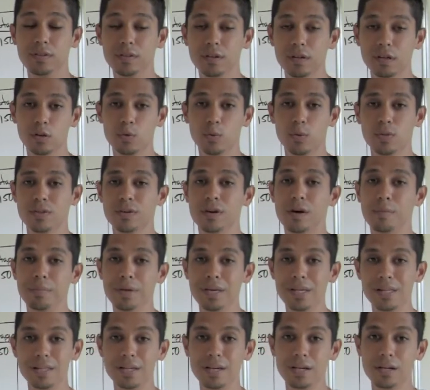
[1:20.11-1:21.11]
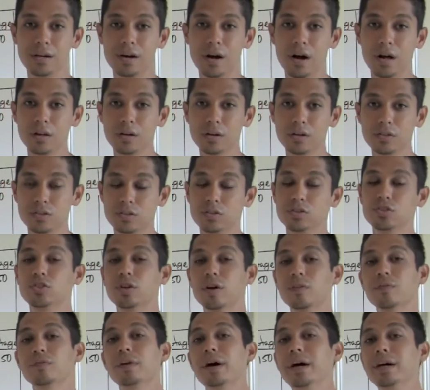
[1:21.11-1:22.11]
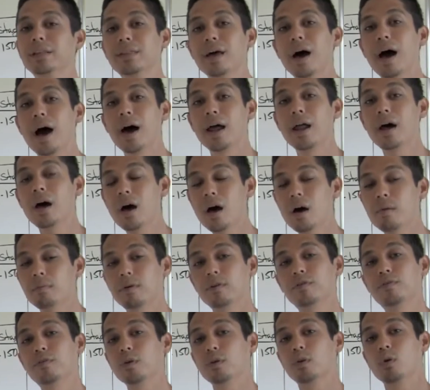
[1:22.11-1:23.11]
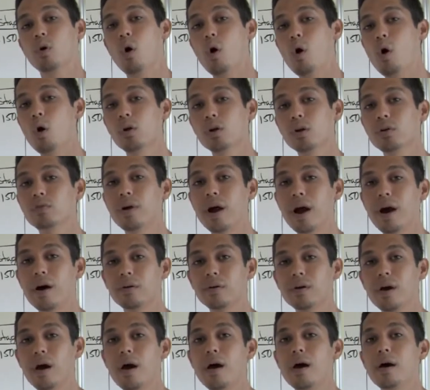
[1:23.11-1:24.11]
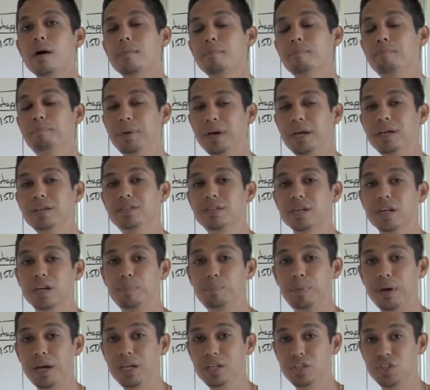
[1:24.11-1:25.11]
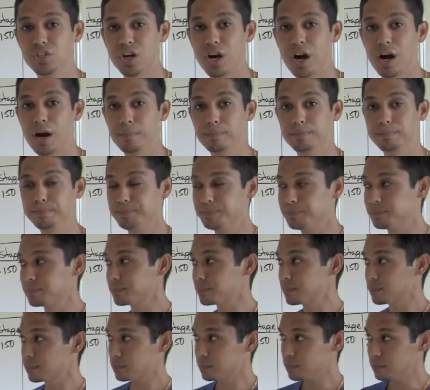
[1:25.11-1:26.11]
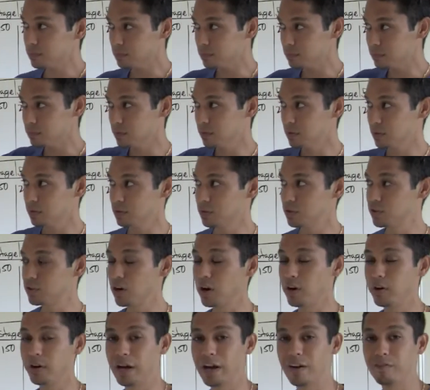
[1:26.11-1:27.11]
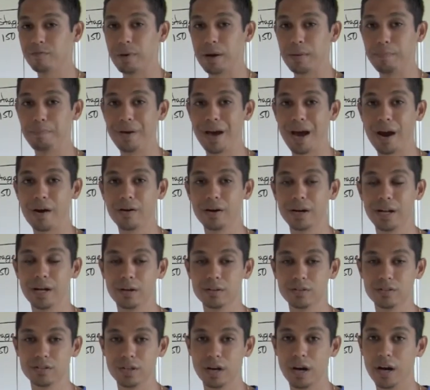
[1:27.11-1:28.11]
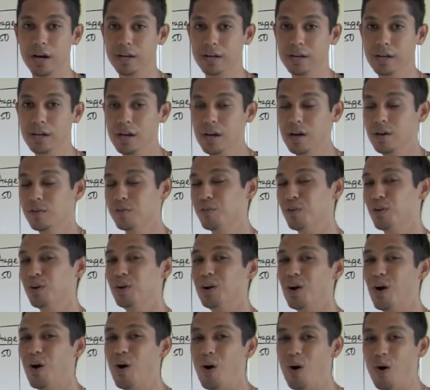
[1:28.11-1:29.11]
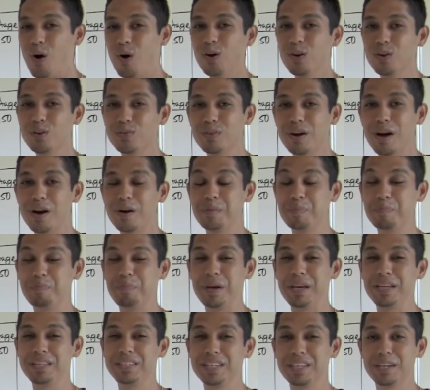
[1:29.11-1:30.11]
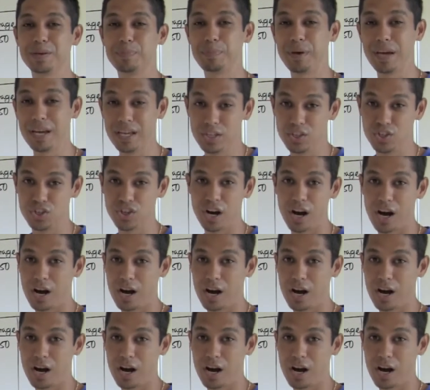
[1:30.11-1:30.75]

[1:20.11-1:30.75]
to be dealing with chameleon colors and stuff like that. But for an all-around basic paint job, sorry, I have my parrot outside. For an all-around basic paint